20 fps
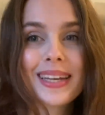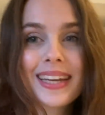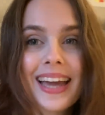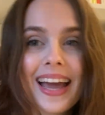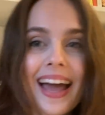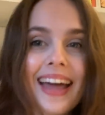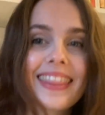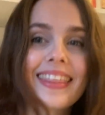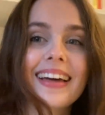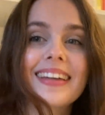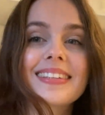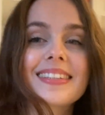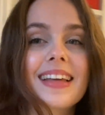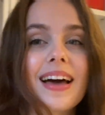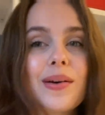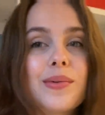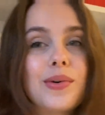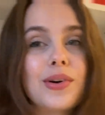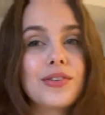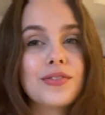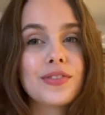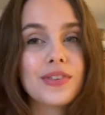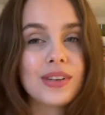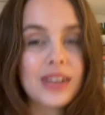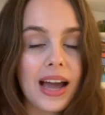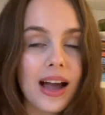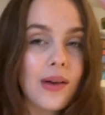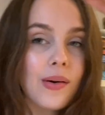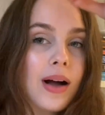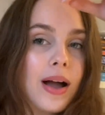yeah, that's that one for
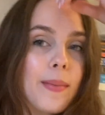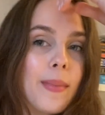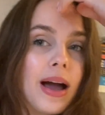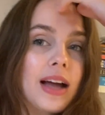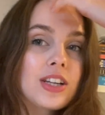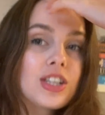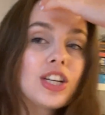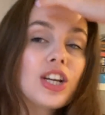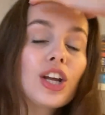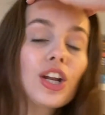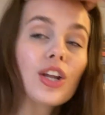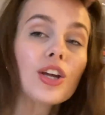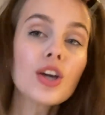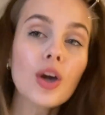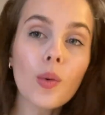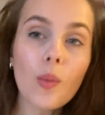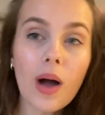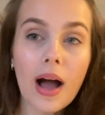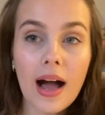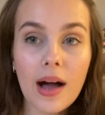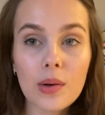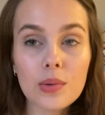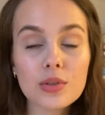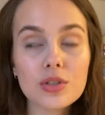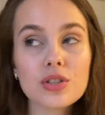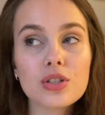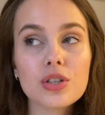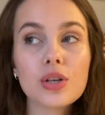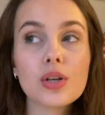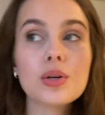now. I'm actually gonna go out
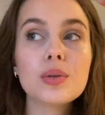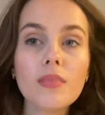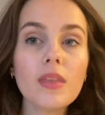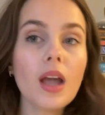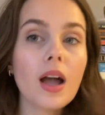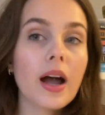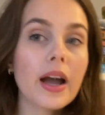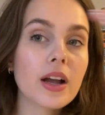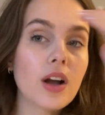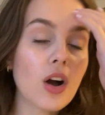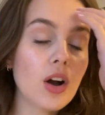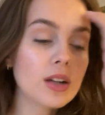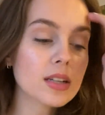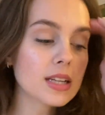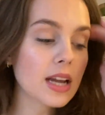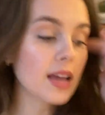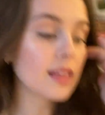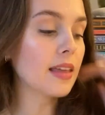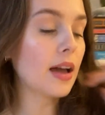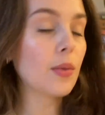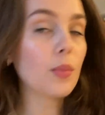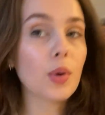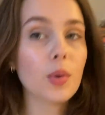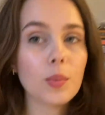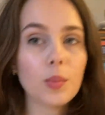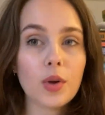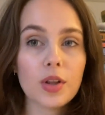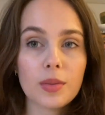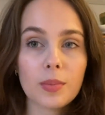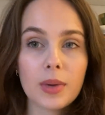soon. I can't take that
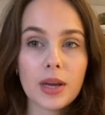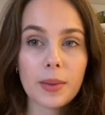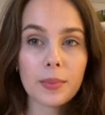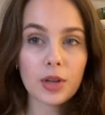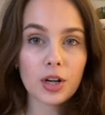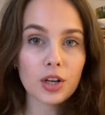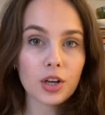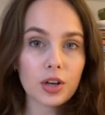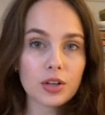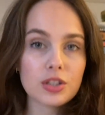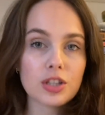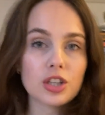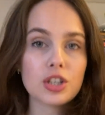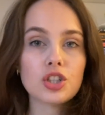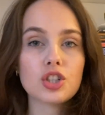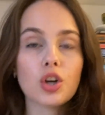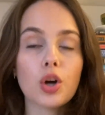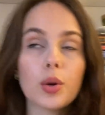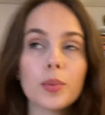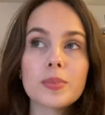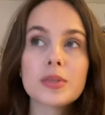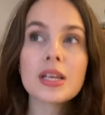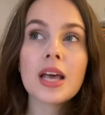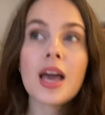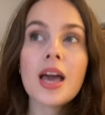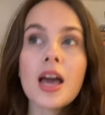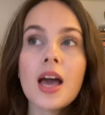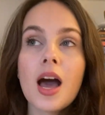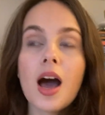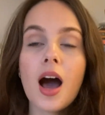one with me. I'm gonna go to the shops
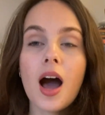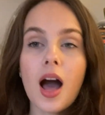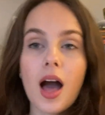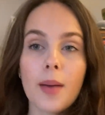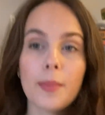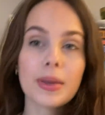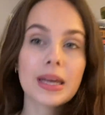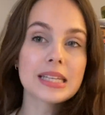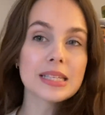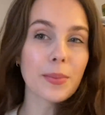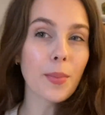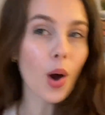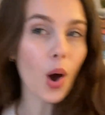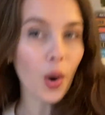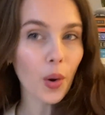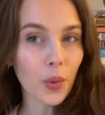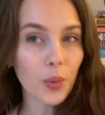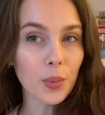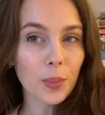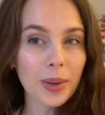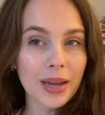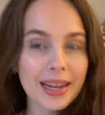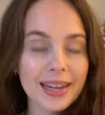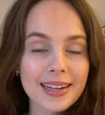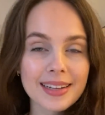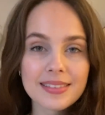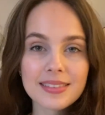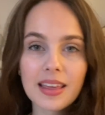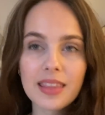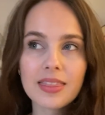because I'm
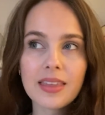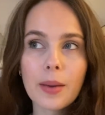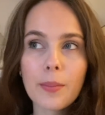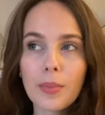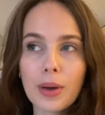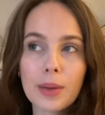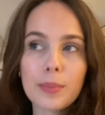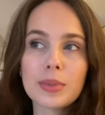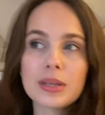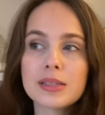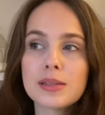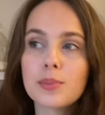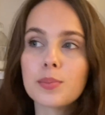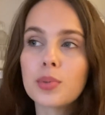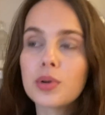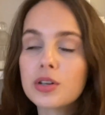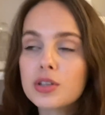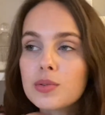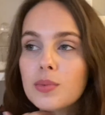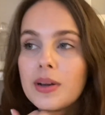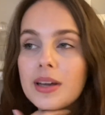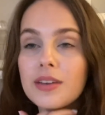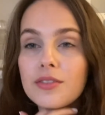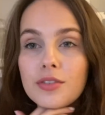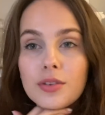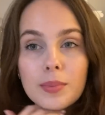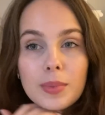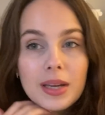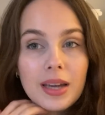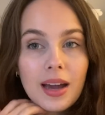hoping that there might be some books waiting
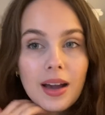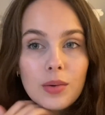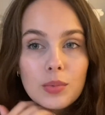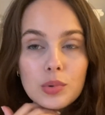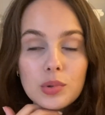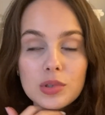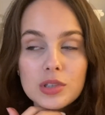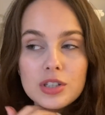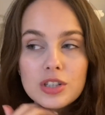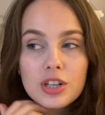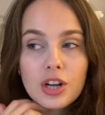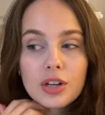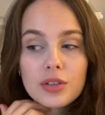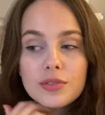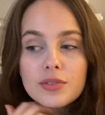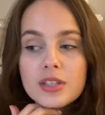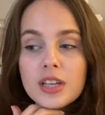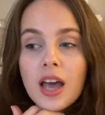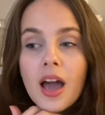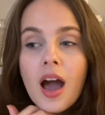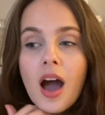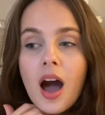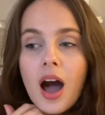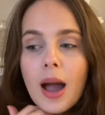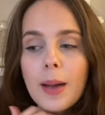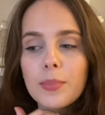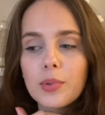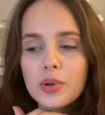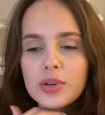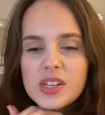for me at Waterstones.
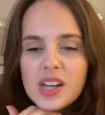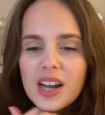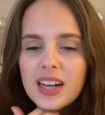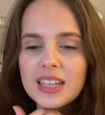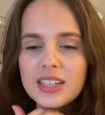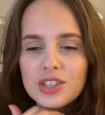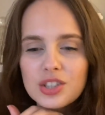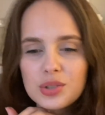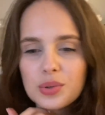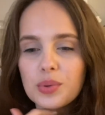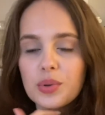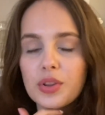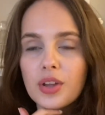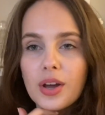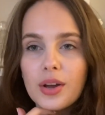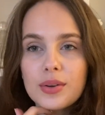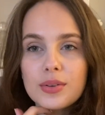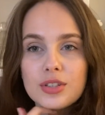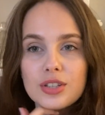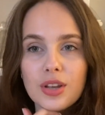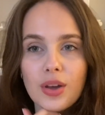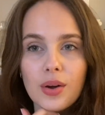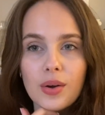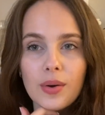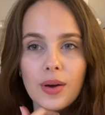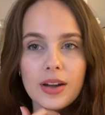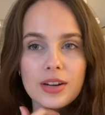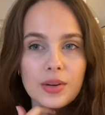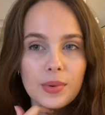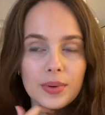I'm not entirely sure though, so
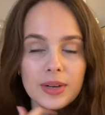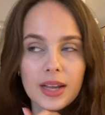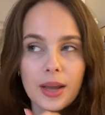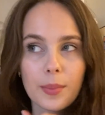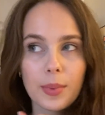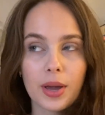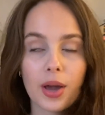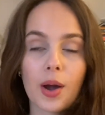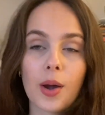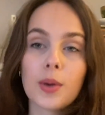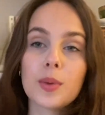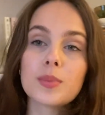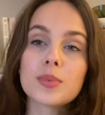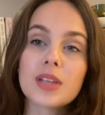I don't want to get my hopes